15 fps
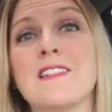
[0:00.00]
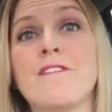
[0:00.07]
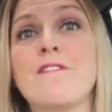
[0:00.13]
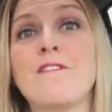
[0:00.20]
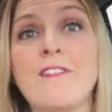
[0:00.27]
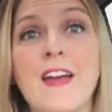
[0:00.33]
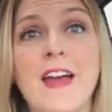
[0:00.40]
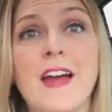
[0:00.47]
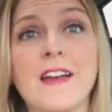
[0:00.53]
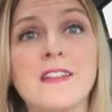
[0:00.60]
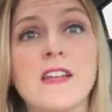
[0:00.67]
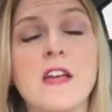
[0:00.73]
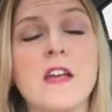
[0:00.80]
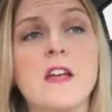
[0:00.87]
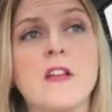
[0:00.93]
In
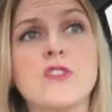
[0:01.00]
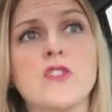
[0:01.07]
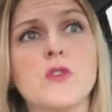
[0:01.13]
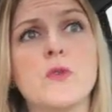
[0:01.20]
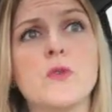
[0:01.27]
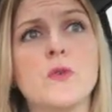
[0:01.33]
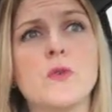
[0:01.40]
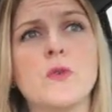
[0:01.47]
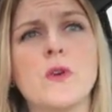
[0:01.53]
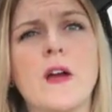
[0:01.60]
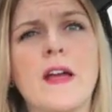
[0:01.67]
fact, Two,